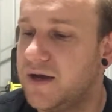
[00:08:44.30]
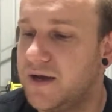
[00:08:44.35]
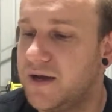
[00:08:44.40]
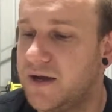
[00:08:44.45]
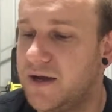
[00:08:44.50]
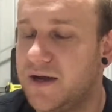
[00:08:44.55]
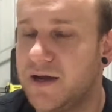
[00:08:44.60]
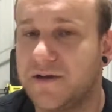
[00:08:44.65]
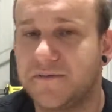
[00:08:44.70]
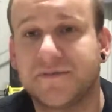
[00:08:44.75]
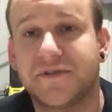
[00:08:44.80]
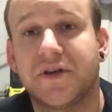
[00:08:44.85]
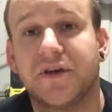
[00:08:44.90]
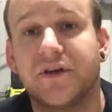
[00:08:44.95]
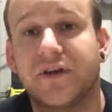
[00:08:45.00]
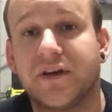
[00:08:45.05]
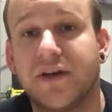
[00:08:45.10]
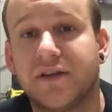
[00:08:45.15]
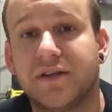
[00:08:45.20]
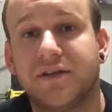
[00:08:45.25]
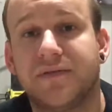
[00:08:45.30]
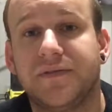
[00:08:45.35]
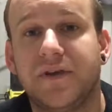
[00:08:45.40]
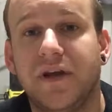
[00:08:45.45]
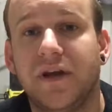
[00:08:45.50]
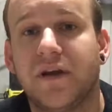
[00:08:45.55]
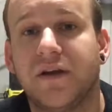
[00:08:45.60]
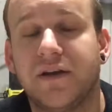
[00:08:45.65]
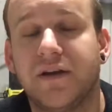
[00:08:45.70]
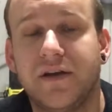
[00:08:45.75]
So I'll cut this
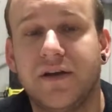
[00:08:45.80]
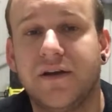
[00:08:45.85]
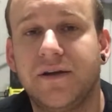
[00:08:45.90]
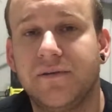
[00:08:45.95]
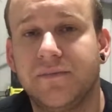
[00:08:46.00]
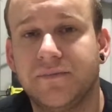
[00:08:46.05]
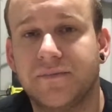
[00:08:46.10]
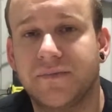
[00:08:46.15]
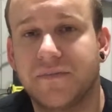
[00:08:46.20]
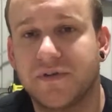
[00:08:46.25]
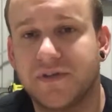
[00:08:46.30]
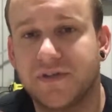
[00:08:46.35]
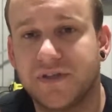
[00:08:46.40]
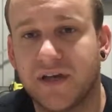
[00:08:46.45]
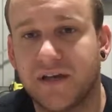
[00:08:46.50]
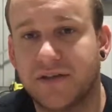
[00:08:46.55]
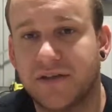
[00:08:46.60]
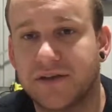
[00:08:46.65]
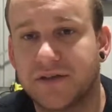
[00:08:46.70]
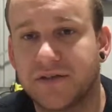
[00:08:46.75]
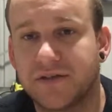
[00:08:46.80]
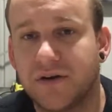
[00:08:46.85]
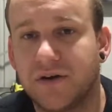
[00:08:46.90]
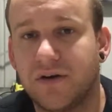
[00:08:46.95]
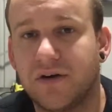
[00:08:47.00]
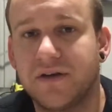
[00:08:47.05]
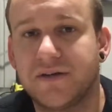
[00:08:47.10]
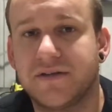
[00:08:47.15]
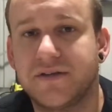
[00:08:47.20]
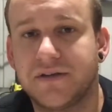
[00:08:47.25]
video here, say thanks
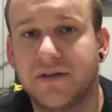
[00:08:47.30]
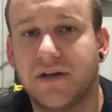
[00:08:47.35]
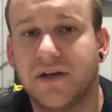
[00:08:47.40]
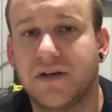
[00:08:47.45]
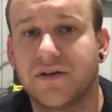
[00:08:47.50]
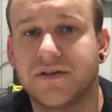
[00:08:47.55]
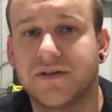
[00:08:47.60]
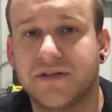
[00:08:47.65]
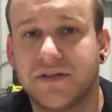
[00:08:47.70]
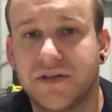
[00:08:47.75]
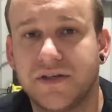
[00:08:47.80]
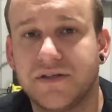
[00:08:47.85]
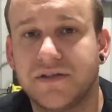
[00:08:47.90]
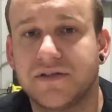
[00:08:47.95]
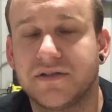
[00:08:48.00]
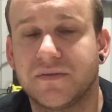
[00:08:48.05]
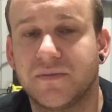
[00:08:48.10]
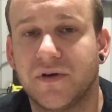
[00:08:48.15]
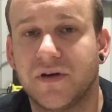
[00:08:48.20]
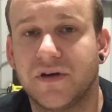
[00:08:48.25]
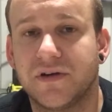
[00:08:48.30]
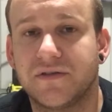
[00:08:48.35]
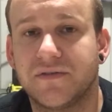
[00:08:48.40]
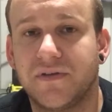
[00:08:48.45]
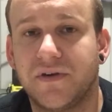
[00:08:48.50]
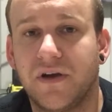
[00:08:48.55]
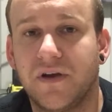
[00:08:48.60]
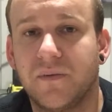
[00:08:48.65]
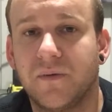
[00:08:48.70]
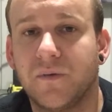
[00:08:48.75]
guys, and I'll see you in tomorrow's
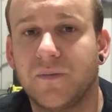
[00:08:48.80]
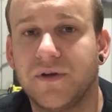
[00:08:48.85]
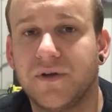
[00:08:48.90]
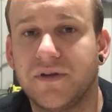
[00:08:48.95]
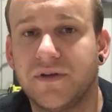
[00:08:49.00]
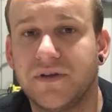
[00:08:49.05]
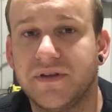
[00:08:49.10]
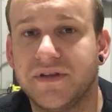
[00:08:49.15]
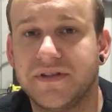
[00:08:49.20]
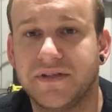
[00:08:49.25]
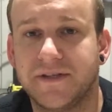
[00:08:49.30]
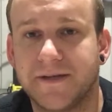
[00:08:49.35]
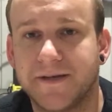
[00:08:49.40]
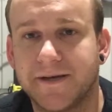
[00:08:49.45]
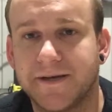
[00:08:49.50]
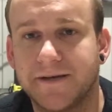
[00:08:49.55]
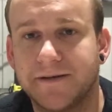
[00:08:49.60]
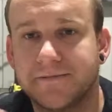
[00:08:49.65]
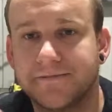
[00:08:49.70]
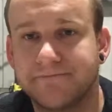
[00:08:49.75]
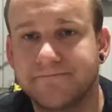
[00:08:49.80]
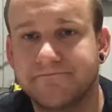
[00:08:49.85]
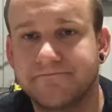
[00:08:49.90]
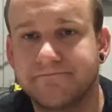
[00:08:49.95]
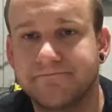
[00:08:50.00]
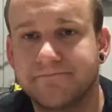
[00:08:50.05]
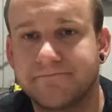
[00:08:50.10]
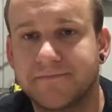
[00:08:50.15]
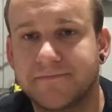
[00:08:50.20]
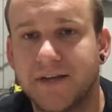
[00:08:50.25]
video when we do this Stinger.
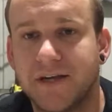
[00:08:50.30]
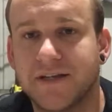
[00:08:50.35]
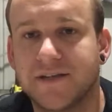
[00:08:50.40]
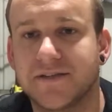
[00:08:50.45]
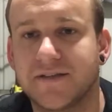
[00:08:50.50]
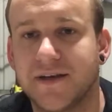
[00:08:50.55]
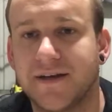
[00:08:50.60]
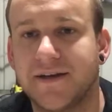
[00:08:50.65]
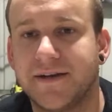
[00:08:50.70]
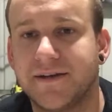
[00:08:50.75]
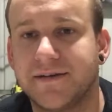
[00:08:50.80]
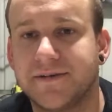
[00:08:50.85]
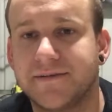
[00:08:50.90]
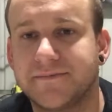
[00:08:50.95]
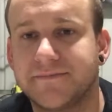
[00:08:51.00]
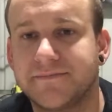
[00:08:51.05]
Catch us later.